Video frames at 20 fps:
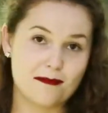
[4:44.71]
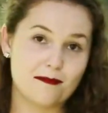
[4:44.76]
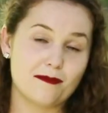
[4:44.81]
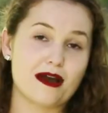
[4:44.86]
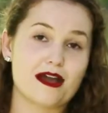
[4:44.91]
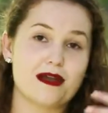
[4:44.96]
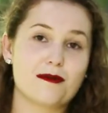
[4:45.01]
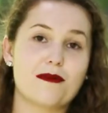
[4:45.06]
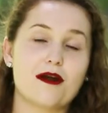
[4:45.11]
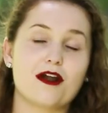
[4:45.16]

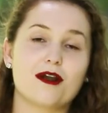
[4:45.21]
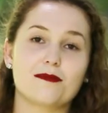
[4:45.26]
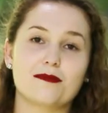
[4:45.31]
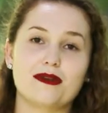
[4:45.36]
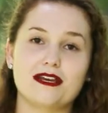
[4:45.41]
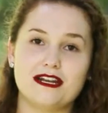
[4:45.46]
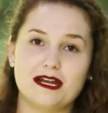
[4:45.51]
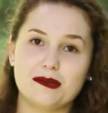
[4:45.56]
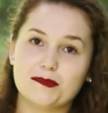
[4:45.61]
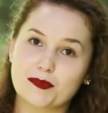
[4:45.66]
My
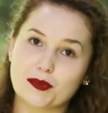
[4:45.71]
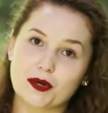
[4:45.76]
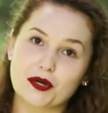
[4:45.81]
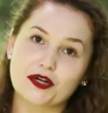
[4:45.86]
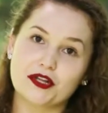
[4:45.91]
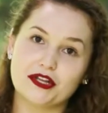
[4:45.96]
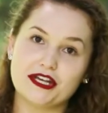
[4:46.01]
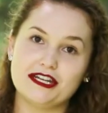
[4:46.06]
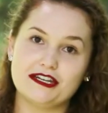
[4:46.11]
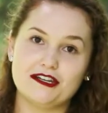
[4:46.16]
apartment in
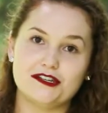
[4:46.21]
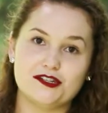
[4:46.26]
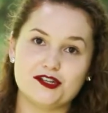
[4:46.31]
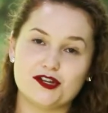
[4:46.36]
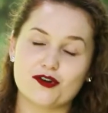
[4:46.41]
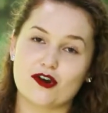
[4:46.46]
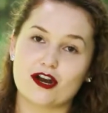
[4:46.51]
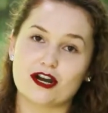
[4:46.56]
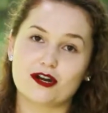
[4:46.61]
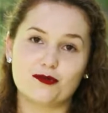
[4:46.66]
Brooklyn in New
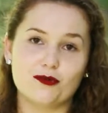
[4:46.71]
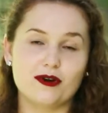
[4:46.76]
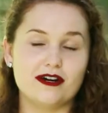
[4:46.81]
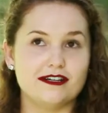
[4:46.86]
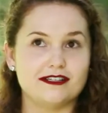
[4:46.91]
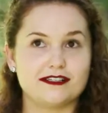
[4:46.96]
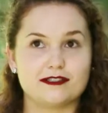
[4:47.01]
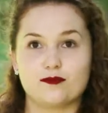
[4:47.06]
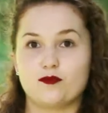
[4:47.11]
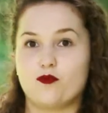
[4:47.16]
York
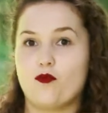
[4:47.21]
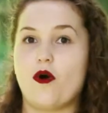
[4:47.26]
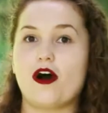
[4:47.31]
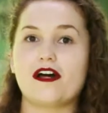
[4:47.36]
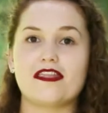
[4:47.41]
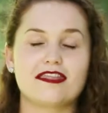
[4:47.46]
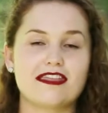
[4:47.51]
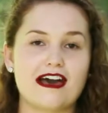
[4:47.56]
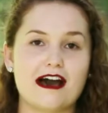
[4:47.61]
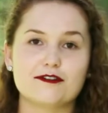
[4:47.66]
was
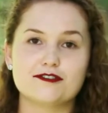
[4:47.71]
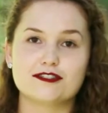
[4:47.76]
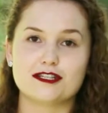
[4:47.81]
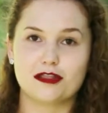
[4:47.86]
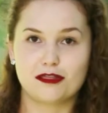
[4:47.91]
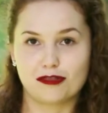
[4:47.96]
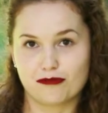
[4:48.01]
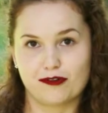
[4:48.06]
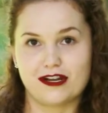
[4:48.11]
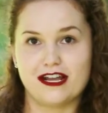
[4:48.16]

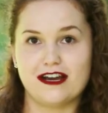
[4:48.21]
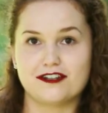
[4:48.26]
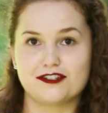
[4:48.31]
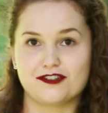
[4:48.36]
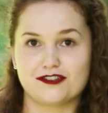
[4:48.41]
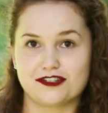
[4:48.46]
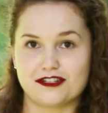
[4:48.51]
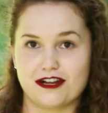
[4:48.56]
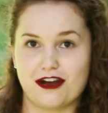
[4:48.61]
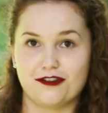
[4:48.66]

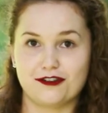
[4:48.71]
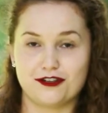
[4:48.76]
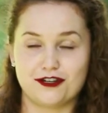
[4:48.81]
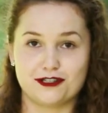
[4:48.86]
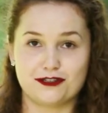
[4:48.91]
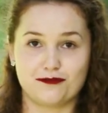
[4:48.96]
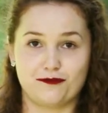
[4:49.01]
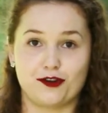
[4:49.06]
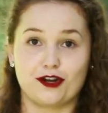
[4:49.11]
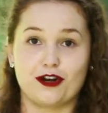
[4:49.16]

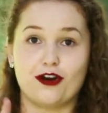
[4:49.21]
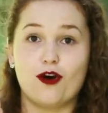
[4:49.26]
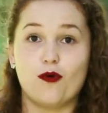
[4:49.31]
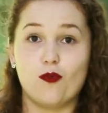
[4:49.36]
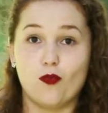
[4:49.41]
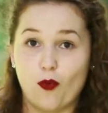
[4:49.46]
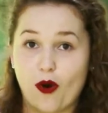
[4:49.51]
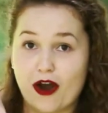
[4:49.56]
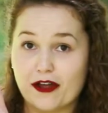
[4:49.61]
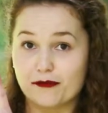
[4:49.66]
$1,300 for
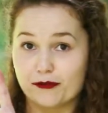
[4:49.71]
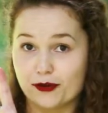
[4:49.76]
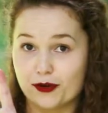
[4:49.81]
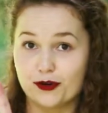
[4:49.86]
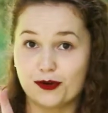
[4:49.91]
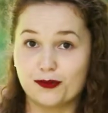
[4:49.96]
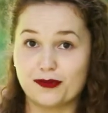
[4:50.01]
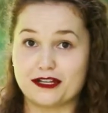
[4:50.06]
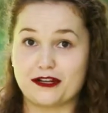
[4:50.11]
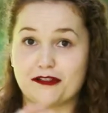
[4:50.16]
one
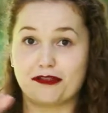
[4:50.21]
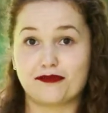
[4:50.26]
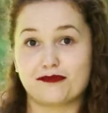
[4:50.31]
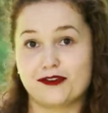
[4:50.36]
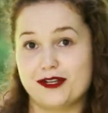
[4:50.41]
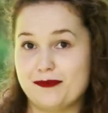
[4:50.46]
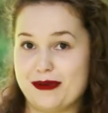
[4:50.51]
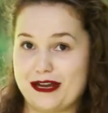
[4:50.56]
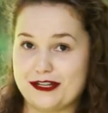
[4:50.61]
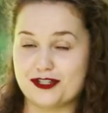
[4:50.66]
room in a
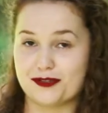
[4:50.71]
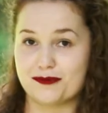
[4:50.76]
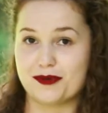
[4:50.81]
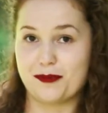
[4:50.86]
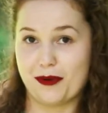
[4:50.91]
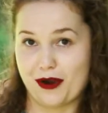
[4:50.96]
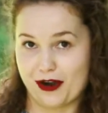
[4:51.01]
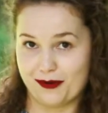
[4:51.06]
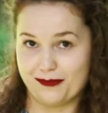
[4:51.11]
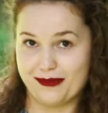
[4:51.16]
3-bedroom
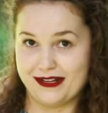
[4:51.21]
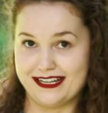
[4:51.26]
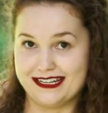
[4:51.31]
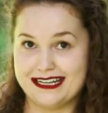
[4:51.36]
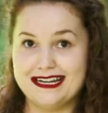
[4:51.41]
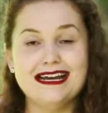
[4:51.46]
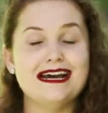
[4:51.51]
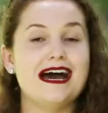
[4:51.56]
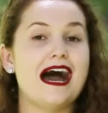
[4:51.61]
apartment.